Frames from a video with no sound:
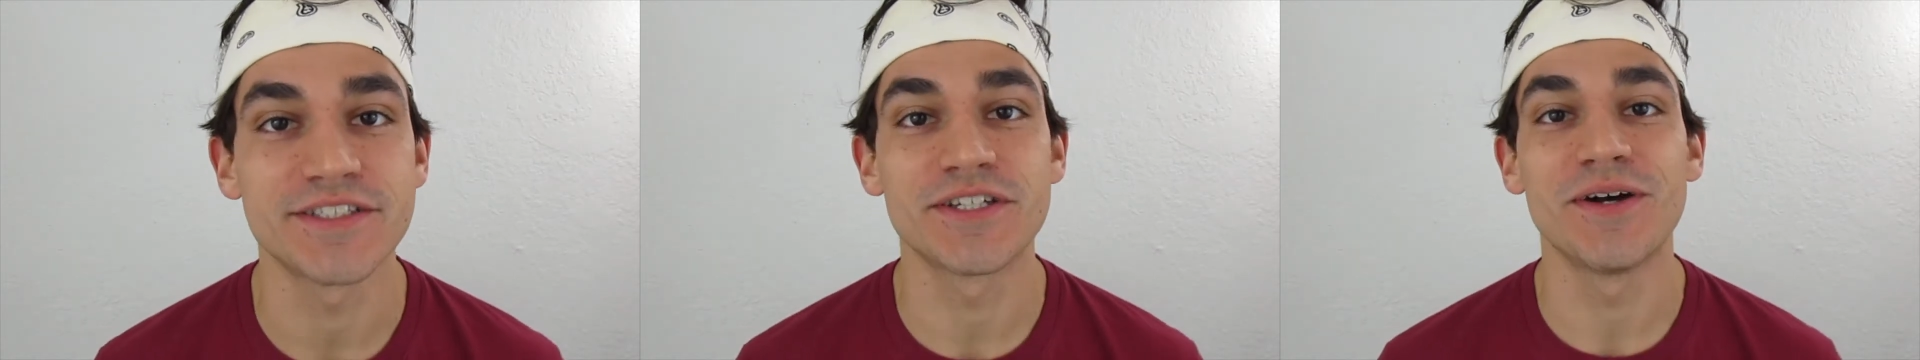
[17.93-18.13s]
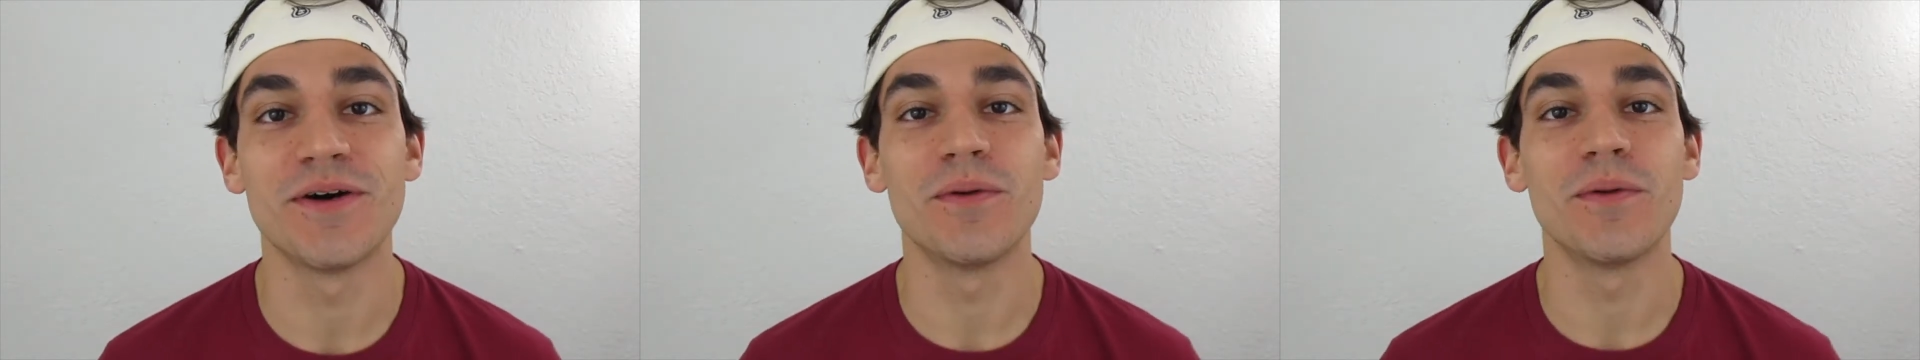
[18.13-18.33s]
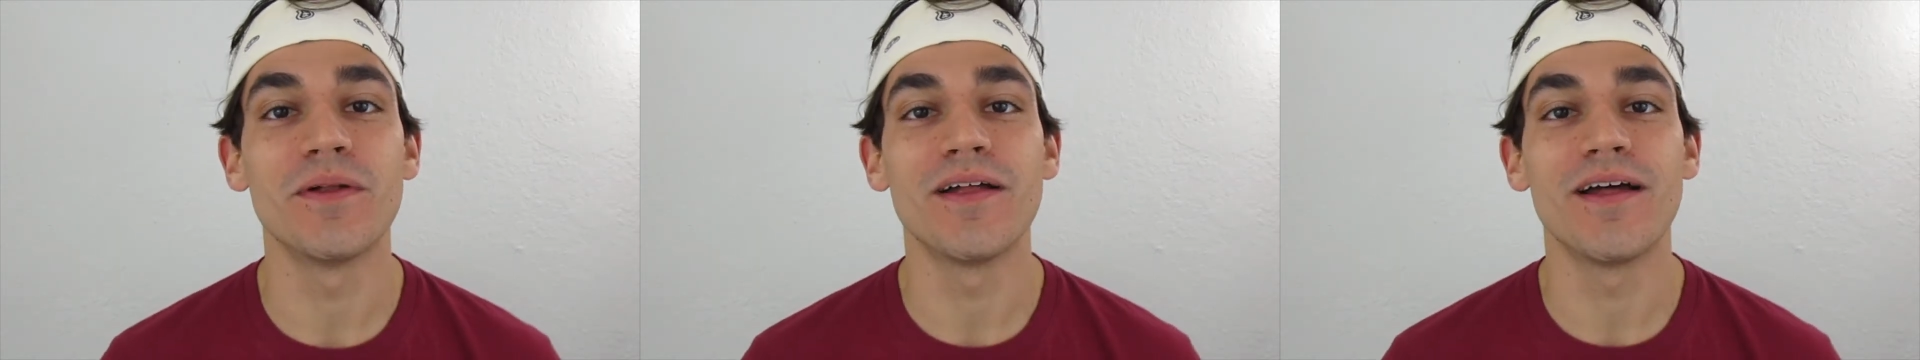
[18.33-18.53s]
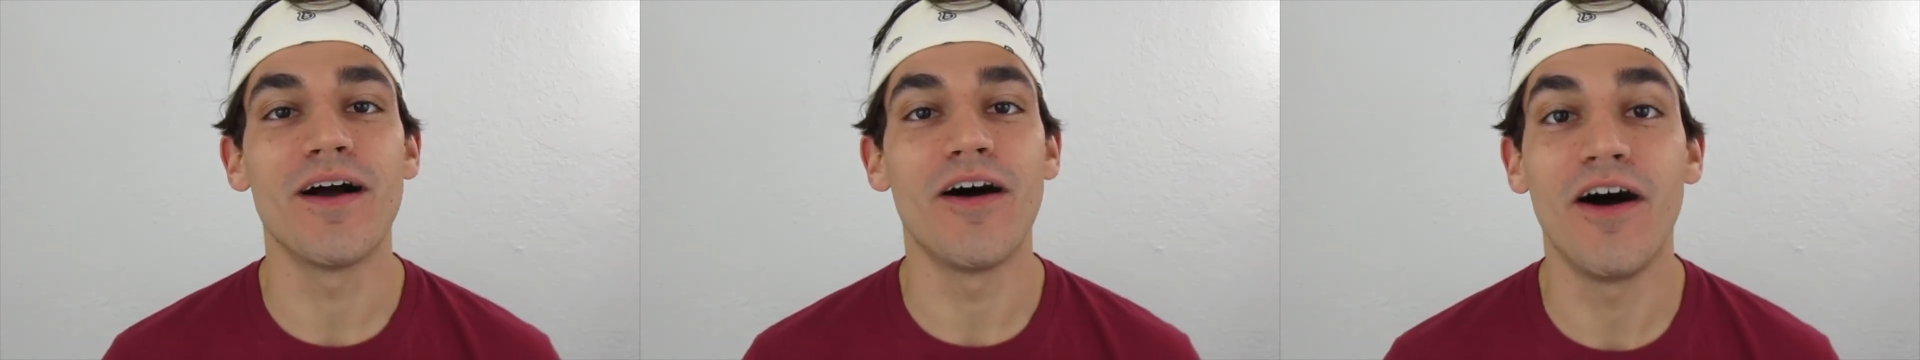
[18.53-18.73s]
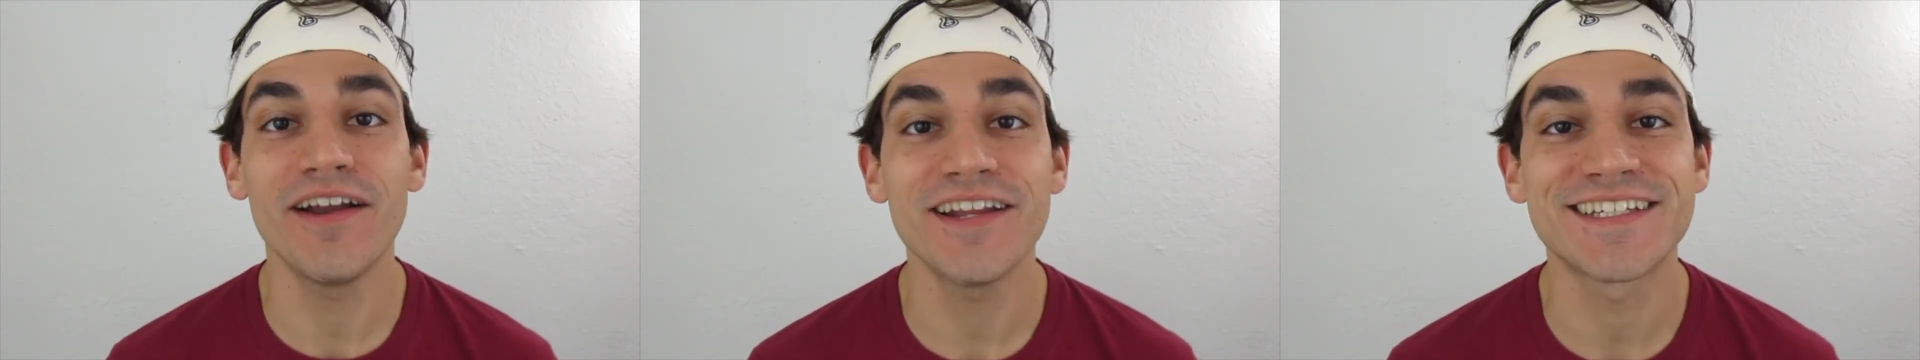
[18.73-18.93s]
So,
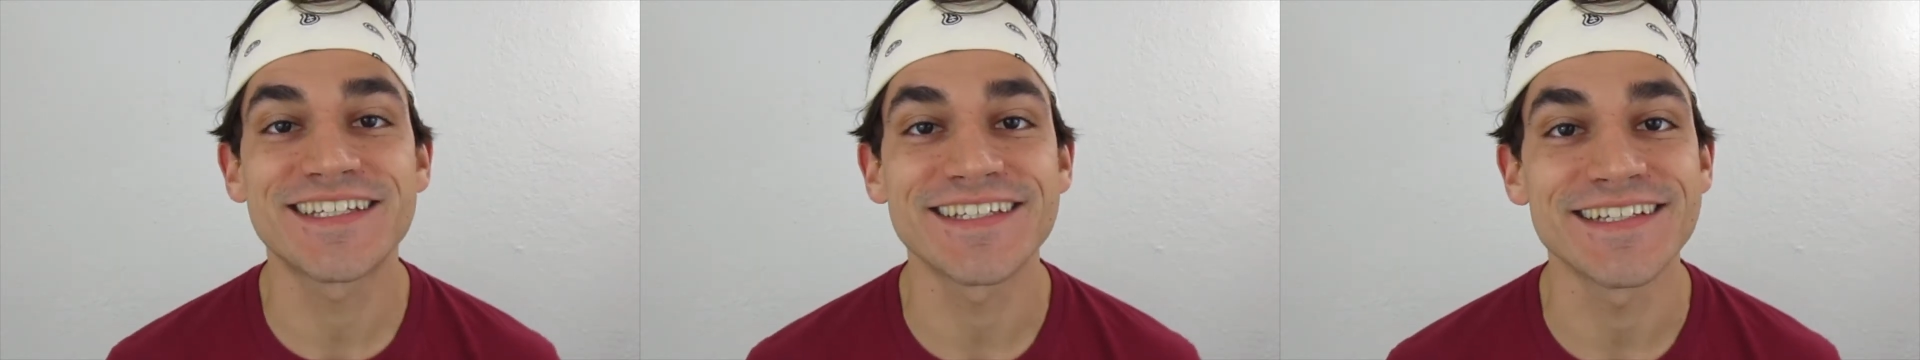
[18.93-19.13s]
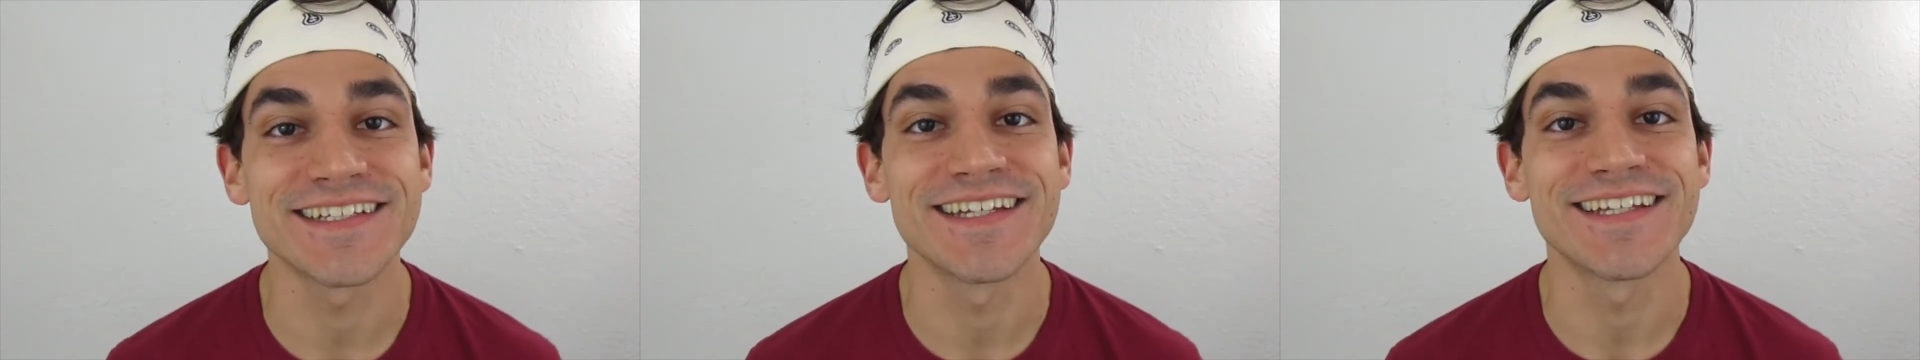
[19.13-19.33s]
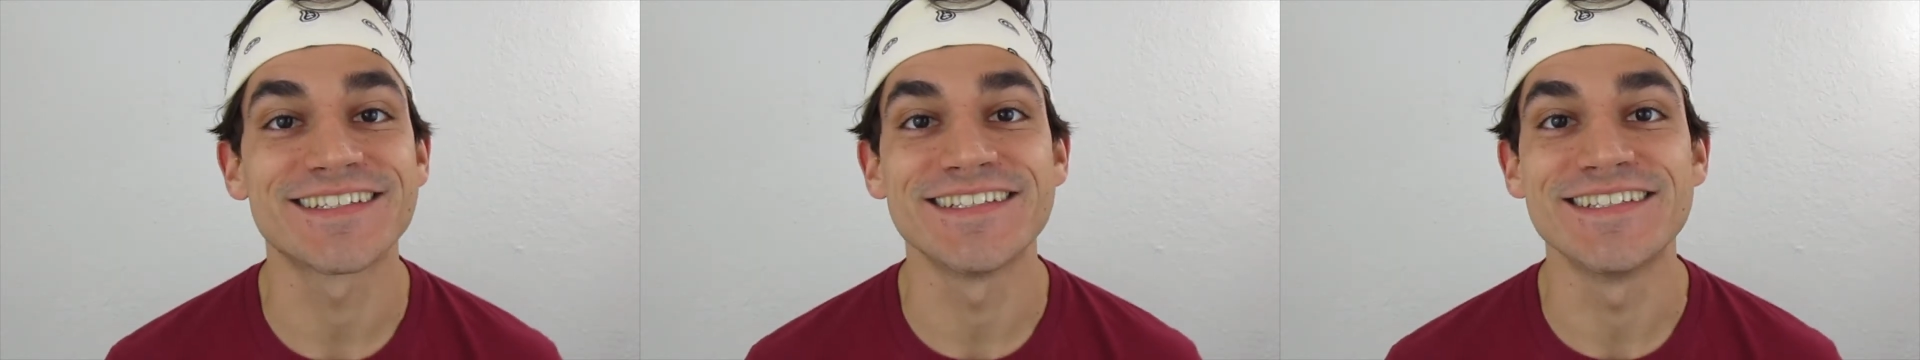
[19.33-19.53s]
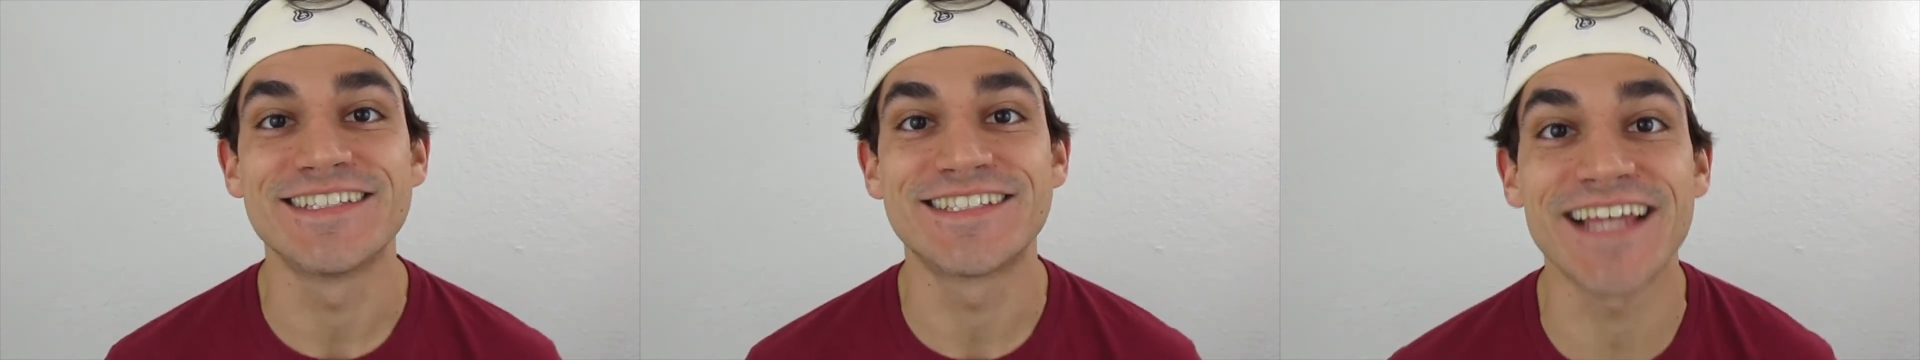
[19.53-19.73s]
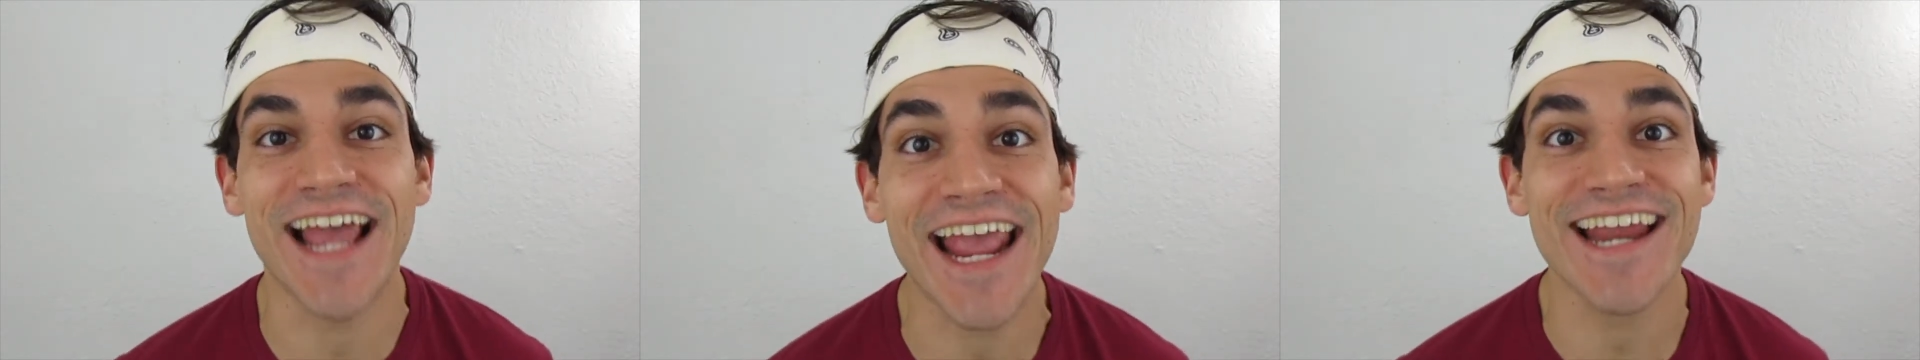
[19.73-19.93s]
honestly, it's
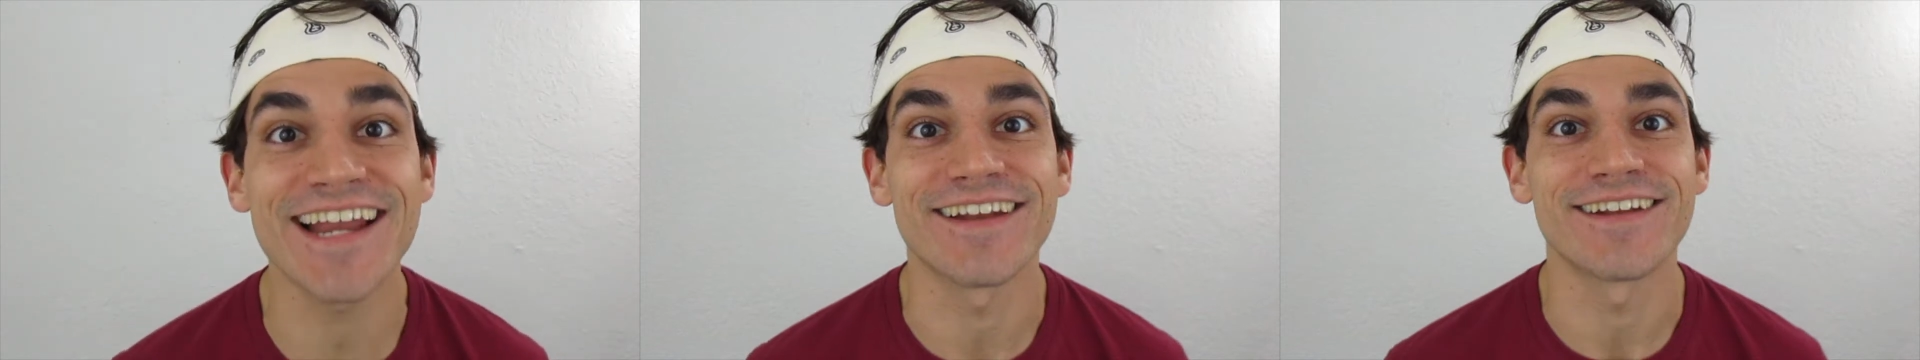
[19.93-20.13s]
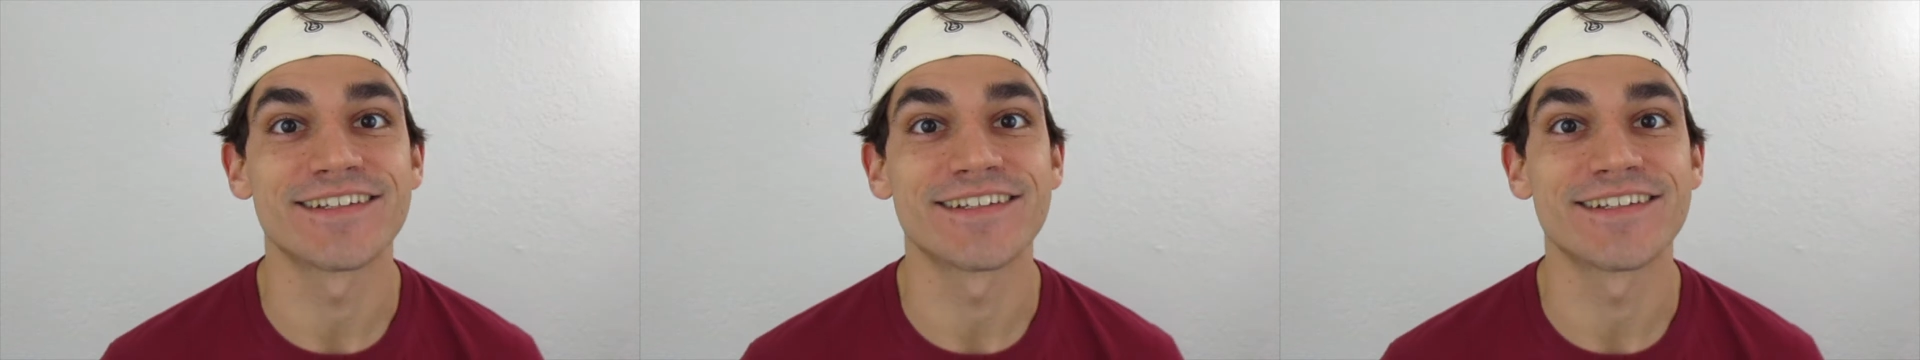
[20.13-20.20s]
insane.